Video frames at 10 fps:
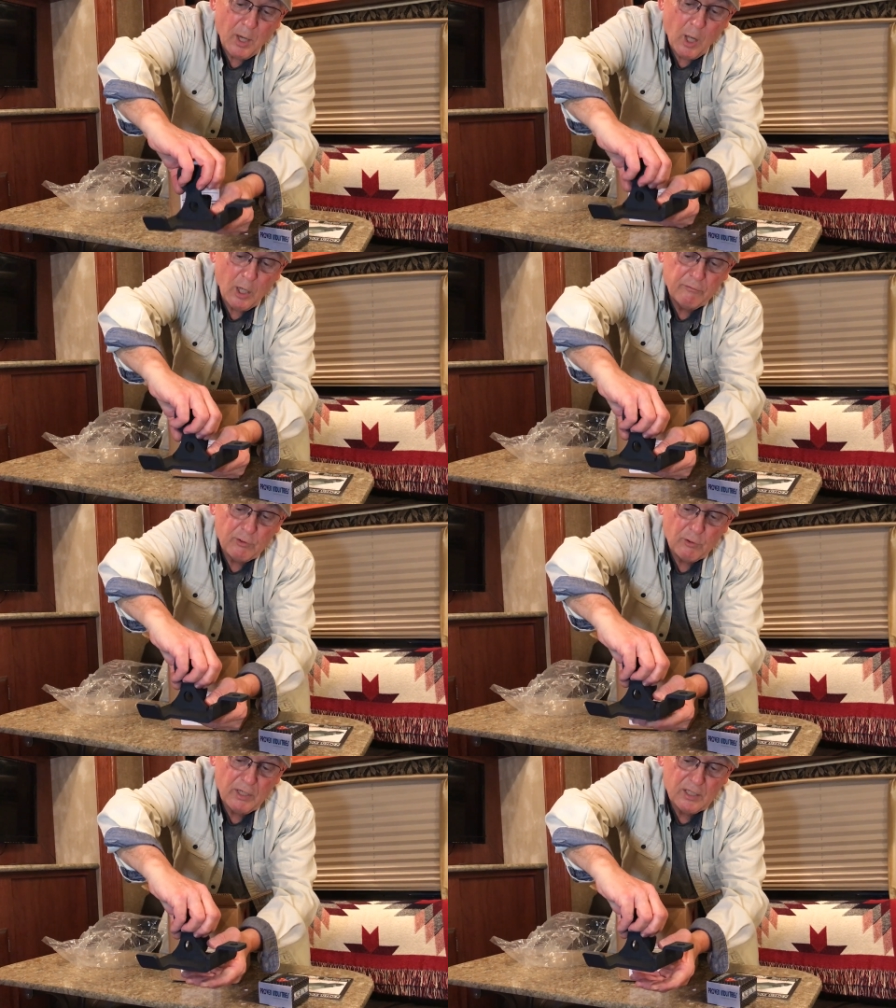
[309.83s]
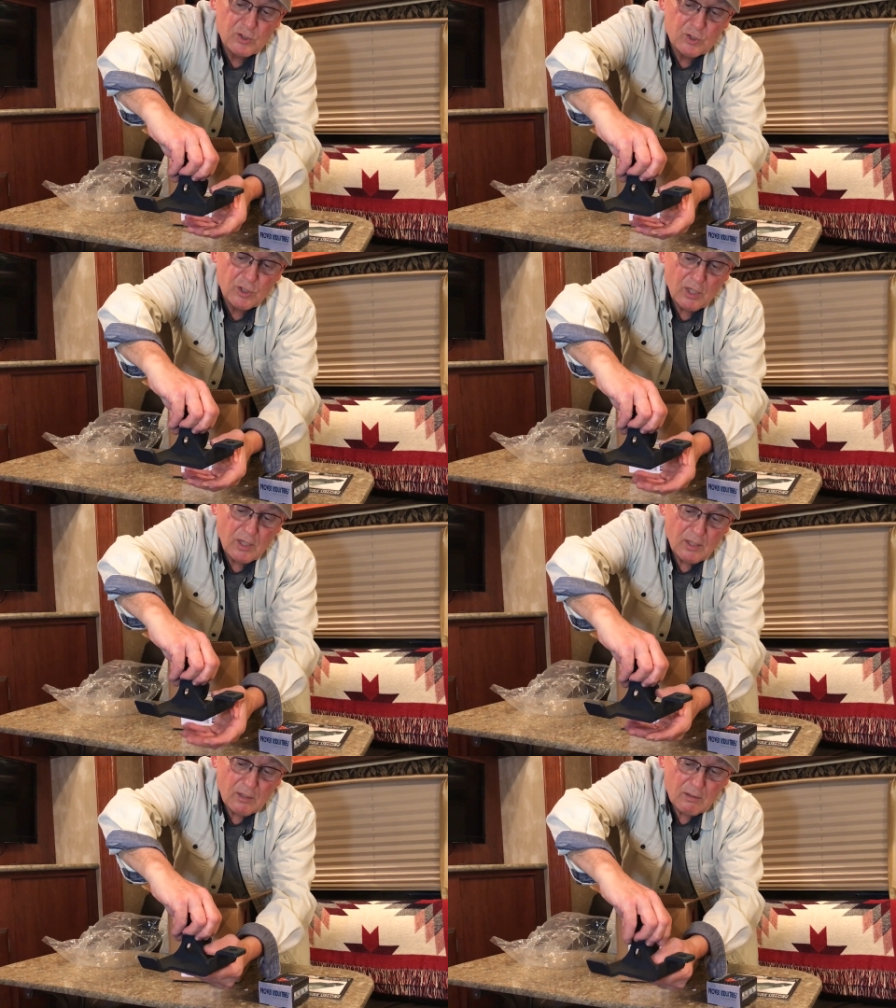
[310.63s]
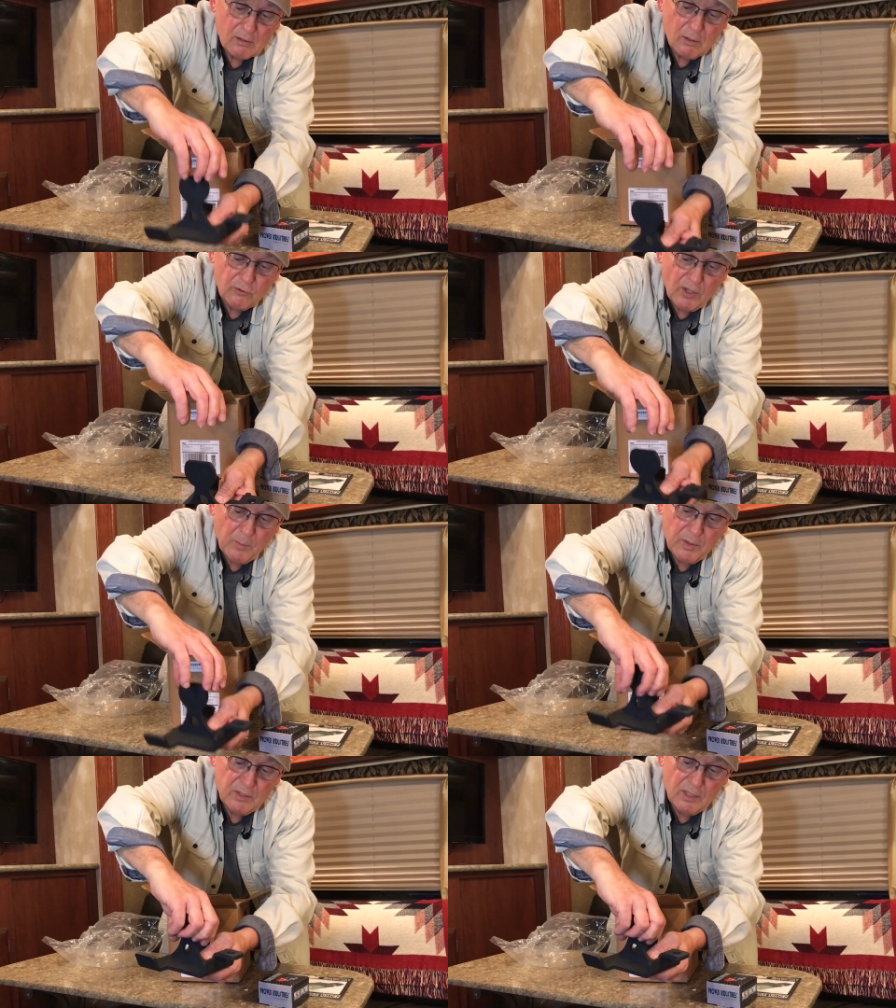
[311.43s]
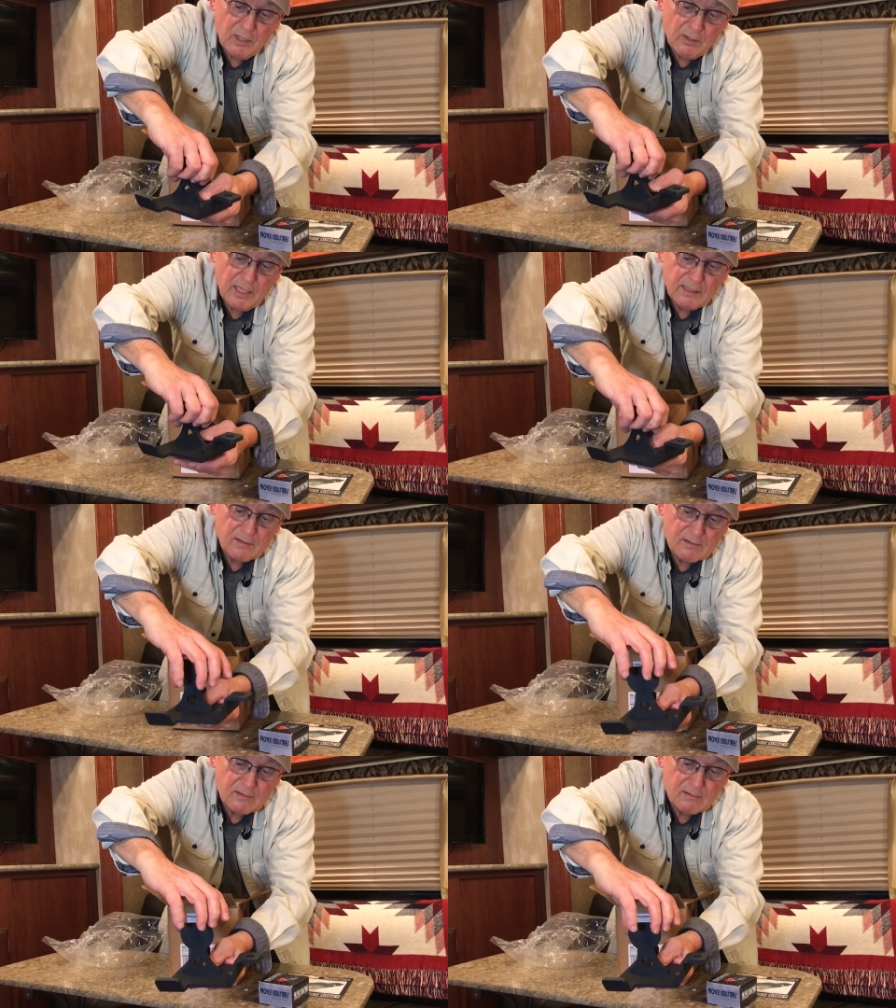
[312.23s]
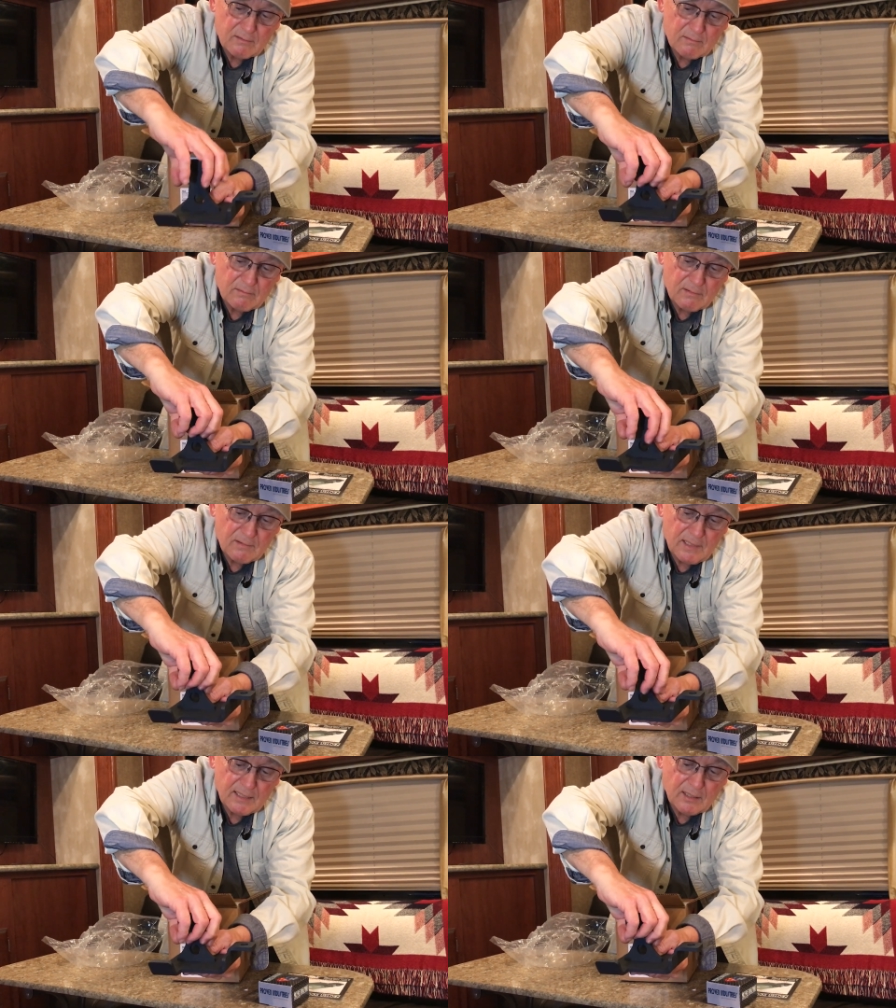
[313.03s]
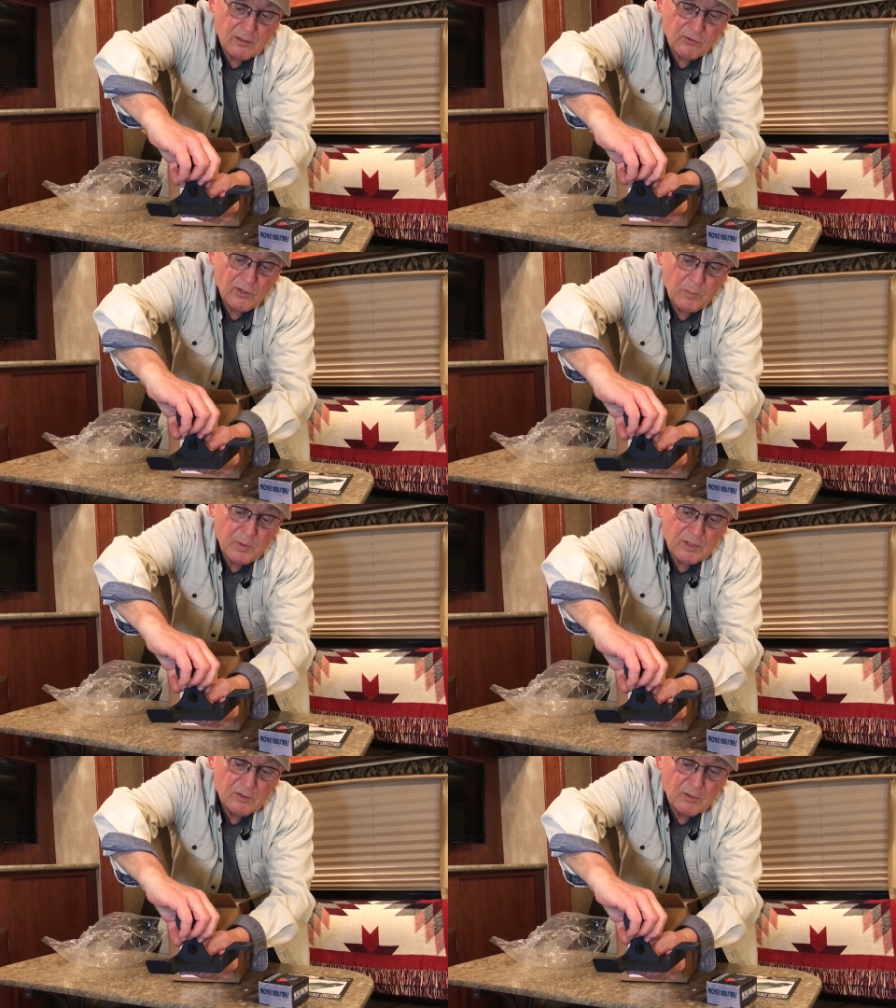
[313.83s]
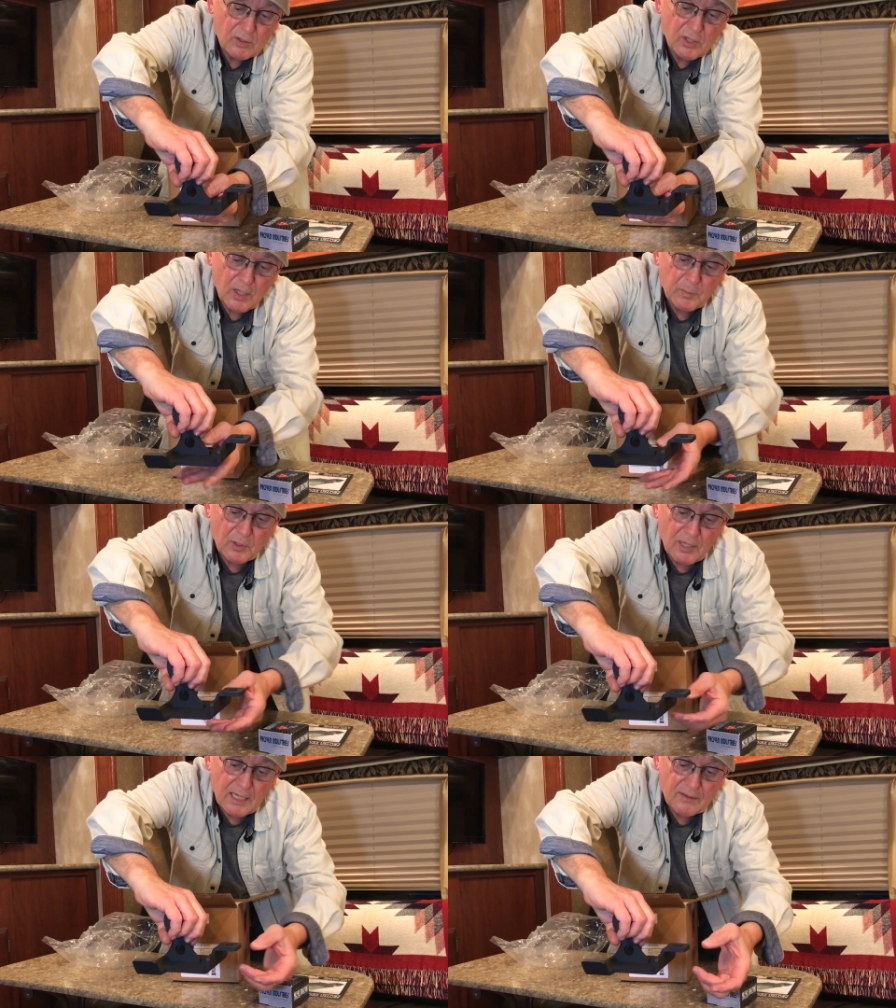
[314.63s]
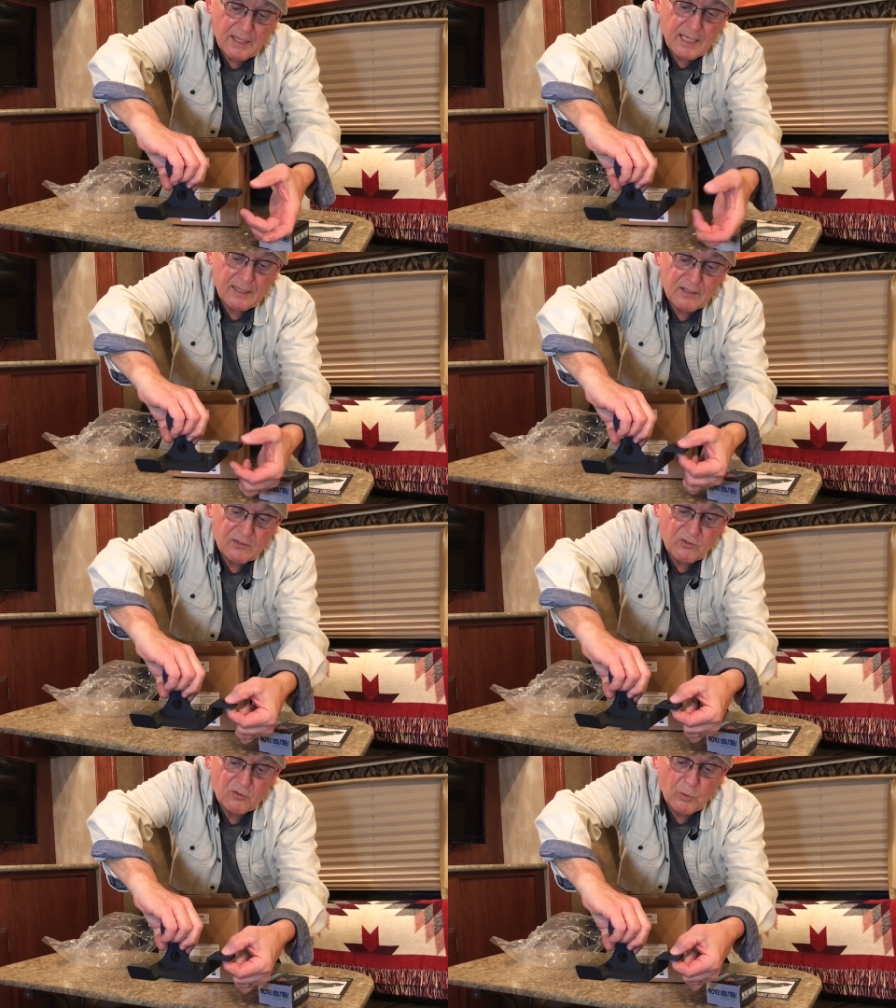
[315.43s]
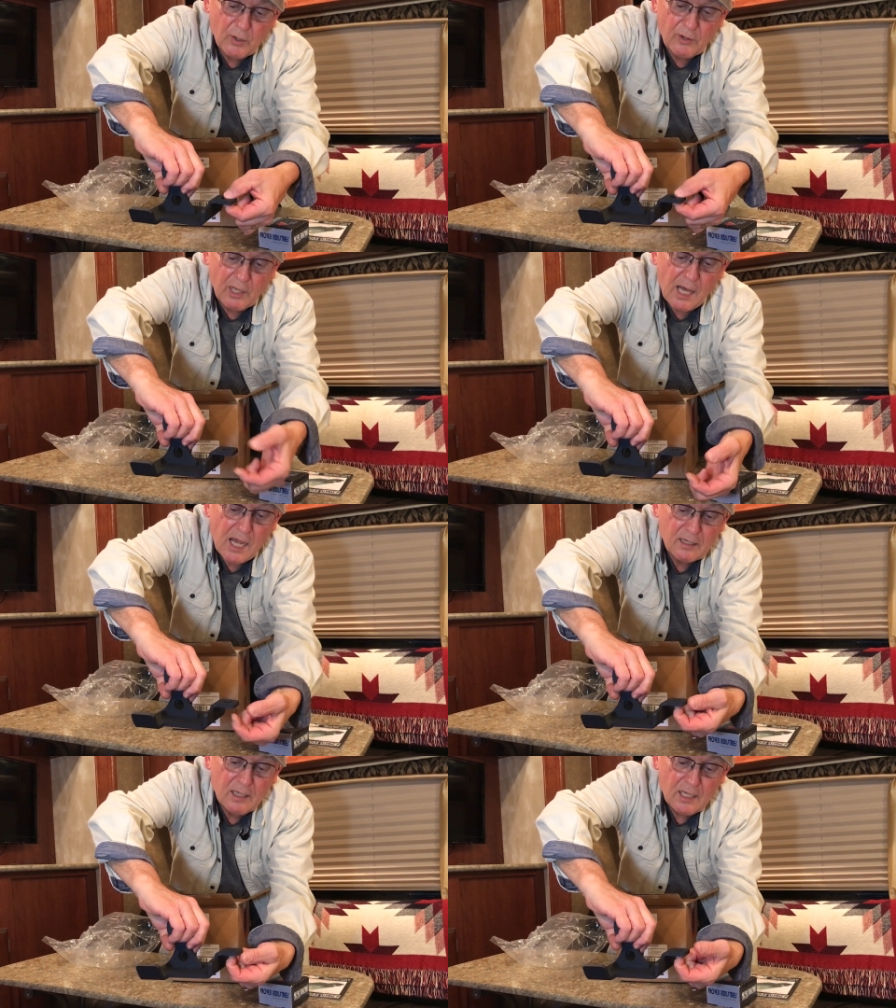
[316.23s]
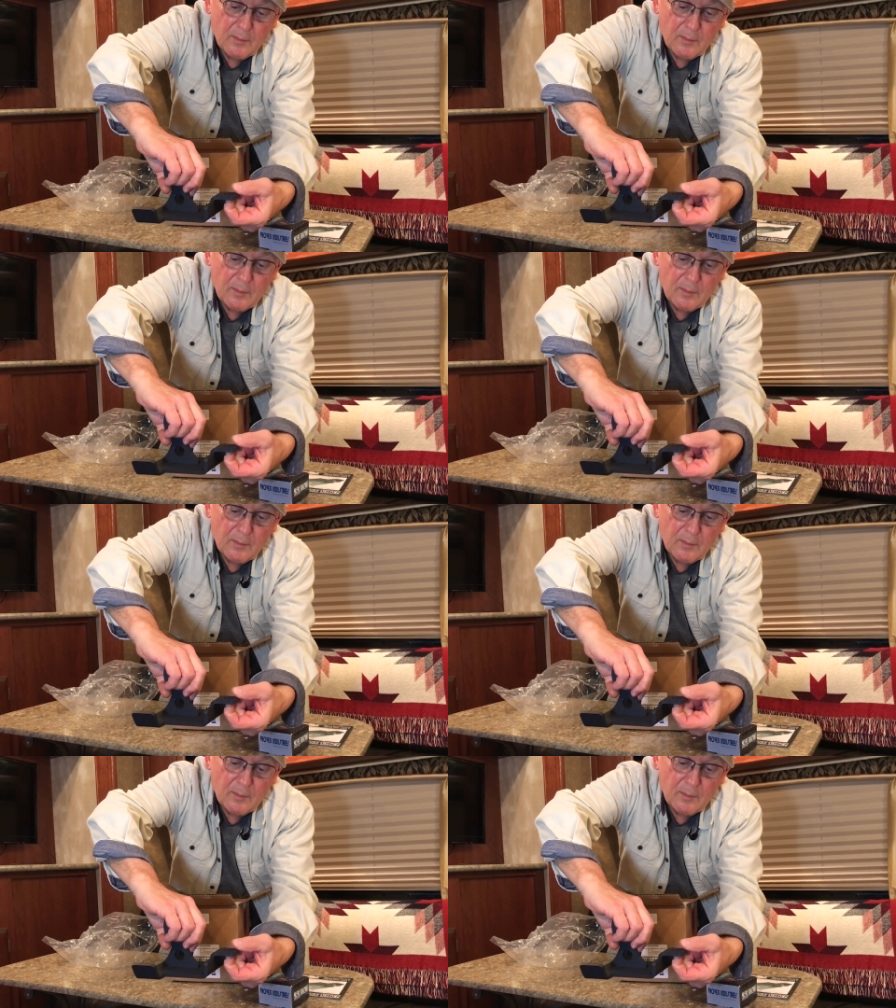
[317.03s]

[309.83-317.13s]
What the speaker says: ball of your hitch goes up in there. That goes up into the coupler like that, and this is where the lock